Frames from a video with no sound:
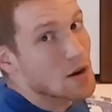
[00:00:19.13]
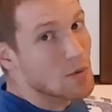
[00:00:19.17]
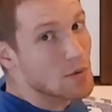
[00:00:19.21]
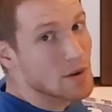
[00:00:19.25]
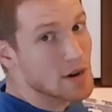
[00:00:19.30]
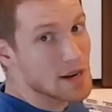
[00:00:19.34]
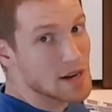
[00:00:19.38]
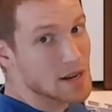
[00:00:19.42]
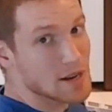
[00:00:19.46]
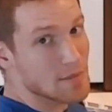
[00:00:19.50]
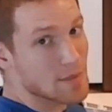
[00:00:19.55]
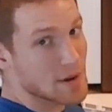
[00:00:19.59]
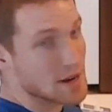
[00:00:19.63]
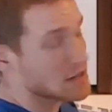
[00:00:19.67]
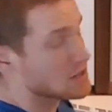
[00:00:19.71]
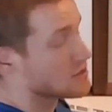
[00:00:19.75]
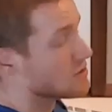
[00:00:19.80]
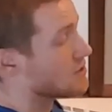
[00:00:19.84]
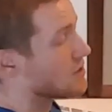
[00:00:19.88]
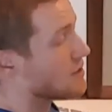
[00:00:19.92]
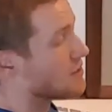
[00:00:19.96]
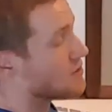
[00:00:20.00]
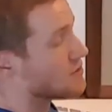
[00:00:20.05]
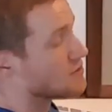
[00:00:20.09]
We need to make
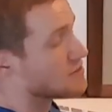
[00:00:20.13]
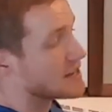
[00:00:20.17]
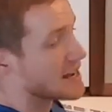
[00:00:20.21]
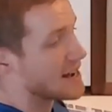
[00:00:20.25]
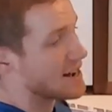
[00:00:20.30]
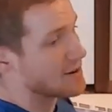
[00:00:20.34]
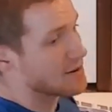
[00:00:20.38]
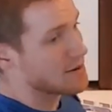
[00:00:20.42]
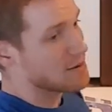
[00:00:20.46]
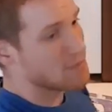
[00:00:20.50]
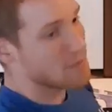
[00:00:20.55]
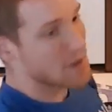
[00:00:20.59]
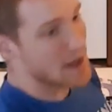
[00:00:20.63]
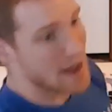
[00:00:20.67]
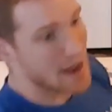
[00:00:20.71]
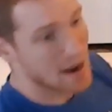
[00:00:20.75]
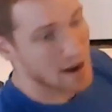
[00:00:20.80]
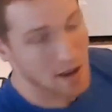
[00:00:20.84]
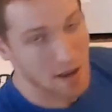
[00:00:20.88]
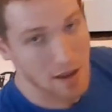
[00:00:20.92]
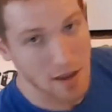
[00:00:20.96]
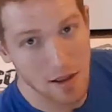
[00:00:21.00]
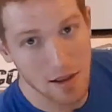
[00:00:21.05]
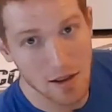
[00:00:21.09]
sure that they're down and
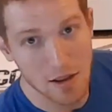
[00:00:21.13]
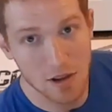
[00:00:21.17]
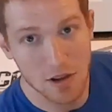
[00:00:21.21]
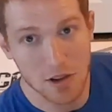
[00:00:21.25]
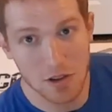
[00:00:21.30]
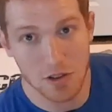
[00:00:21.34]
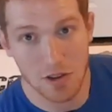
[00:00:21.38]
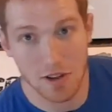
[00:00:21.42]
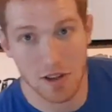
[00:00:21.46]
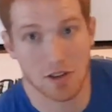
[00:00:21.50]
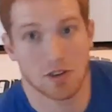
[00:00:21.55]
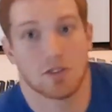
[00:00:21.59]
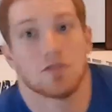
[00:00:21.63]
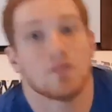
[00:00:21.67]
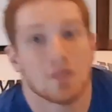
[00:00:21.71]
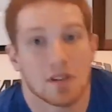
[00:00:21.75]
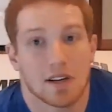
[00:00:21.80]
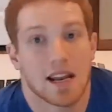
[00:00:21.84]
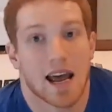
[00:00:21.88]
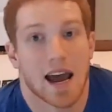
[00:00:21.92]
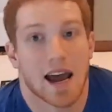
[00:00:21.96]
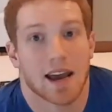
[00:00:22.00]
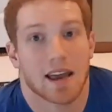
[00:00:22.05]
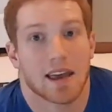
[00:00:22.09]
back so that your
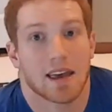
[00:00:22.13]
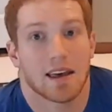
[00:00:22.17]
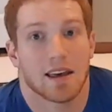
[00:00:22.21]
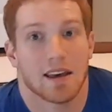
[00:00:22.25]
neck